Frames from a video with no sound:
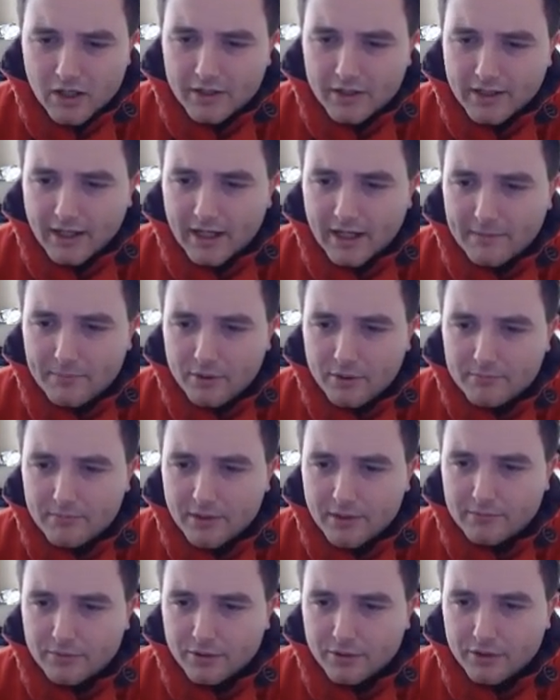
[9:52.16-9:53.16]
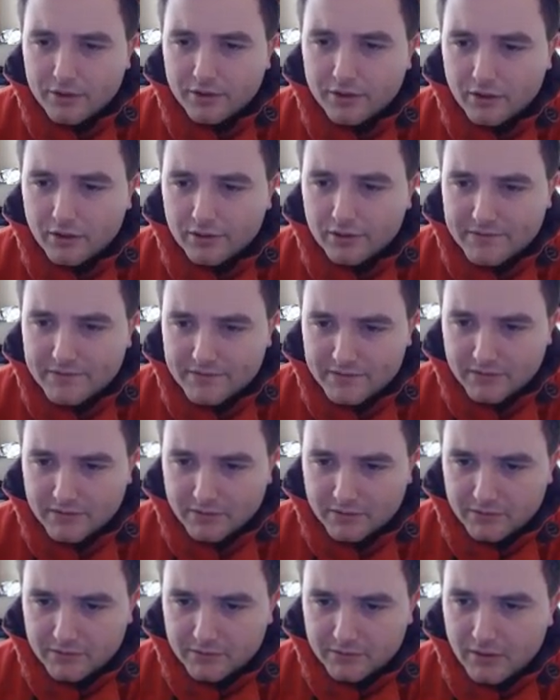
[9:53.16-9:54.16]
okay, I put my rook
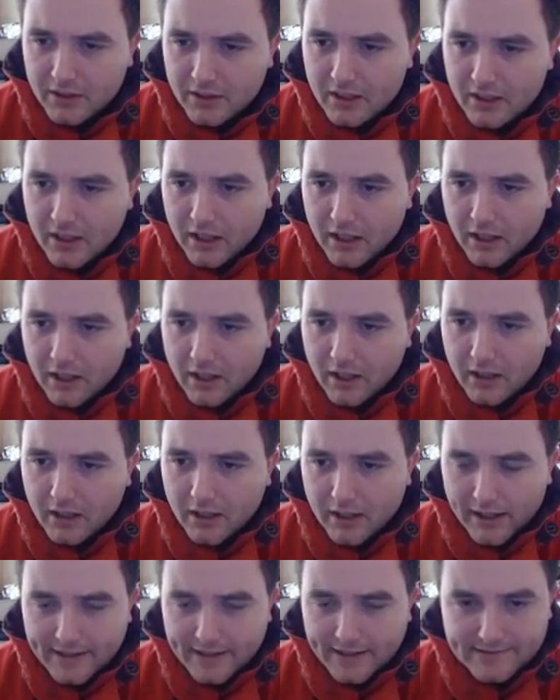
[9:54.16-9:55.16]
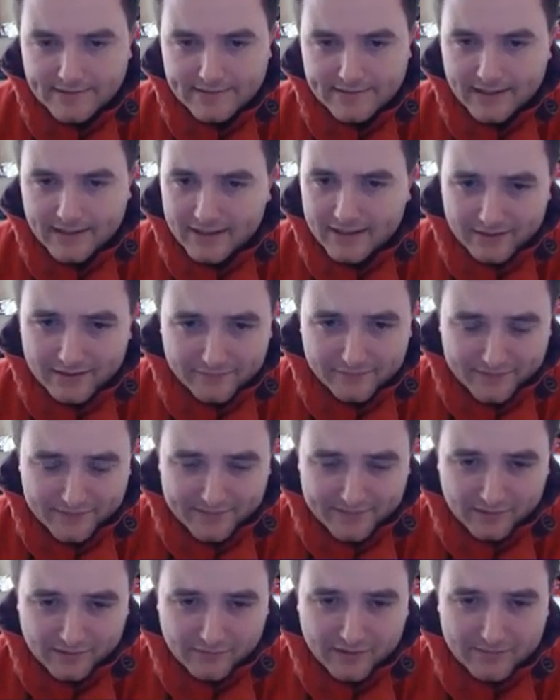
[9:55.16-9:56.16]
onto uh, a to d eight, and I think
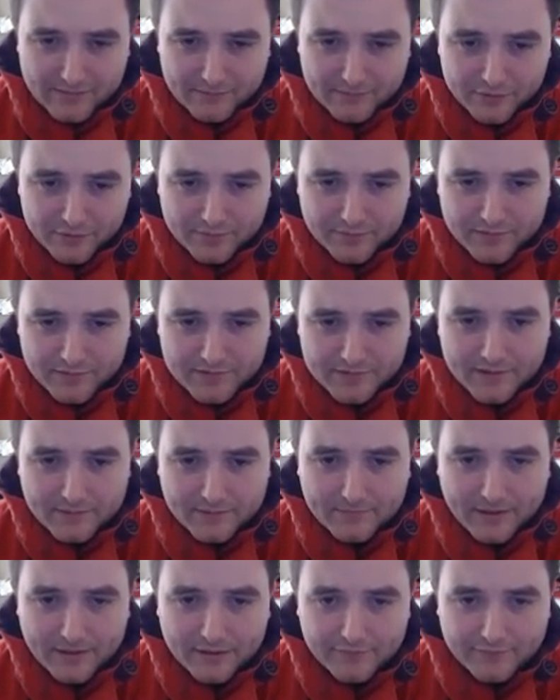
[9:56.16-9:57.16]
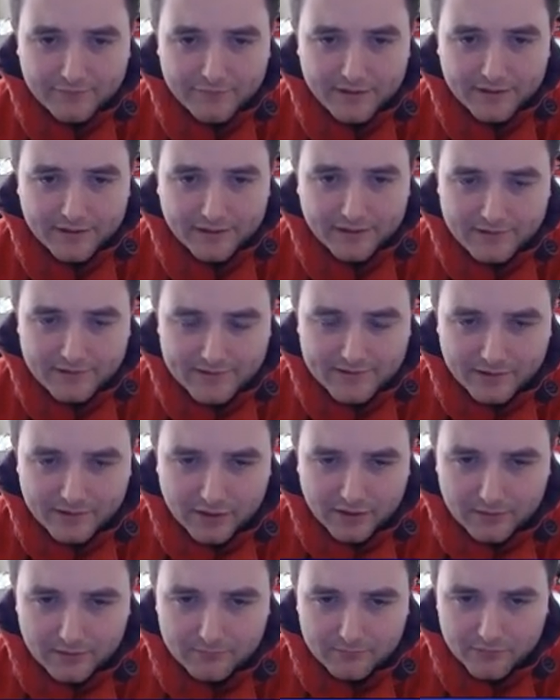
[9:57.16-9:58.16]
this is a great move because I'm now threatening just to
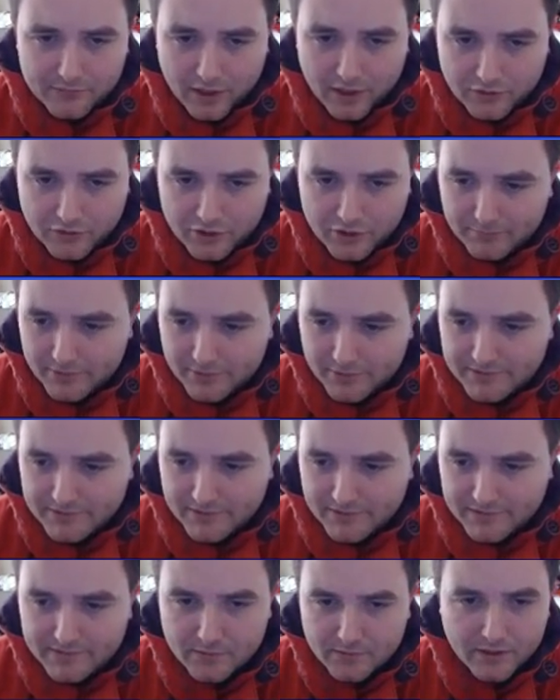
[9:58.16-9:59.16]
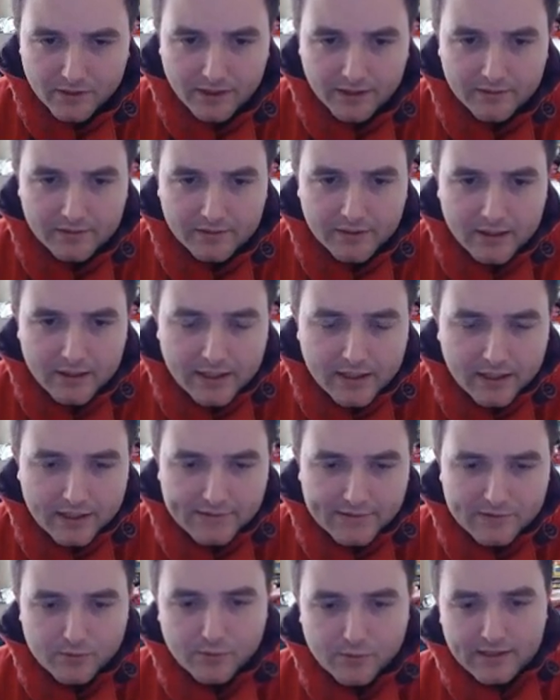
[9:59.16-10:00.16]
come and jump into the square.
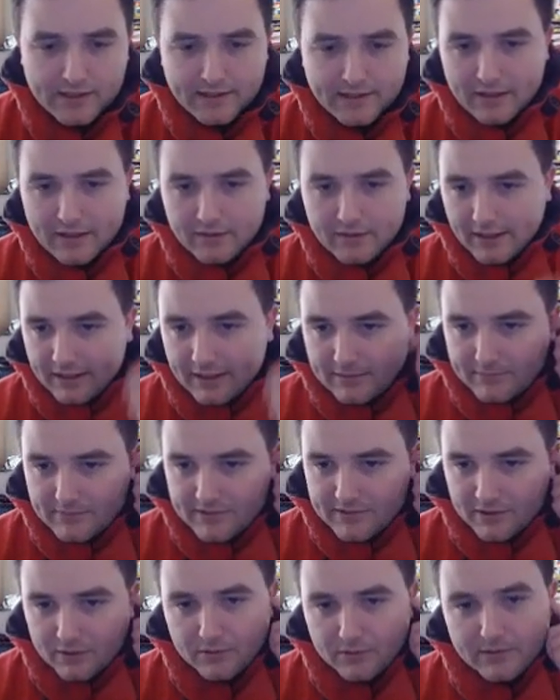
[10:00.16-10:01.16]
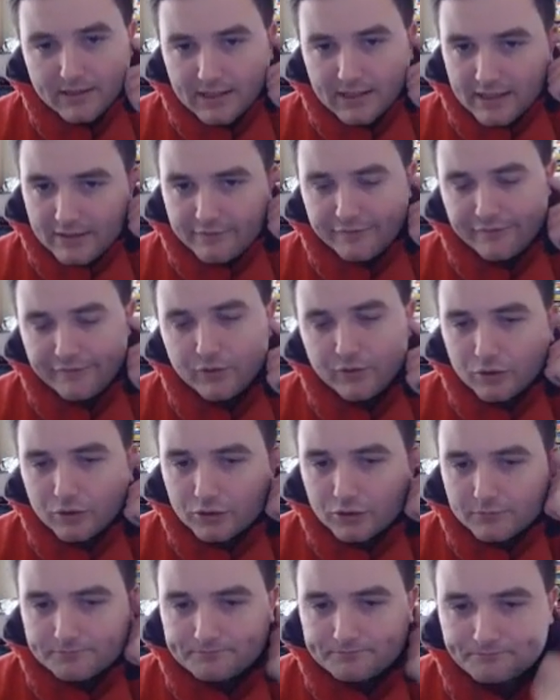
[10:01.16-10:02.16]
His queen now came to e
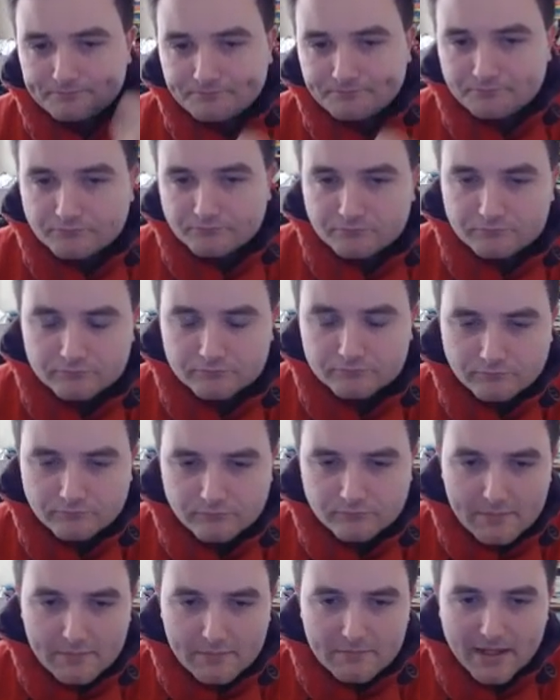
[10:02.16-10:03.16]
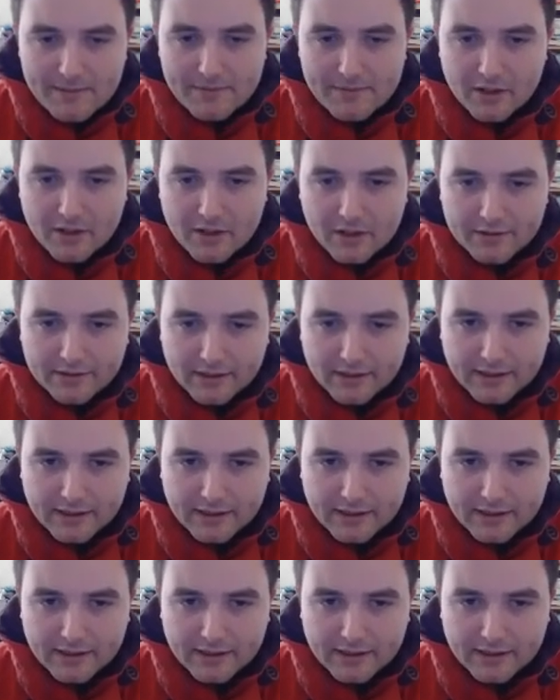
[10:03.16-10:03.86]
four, maybe guarding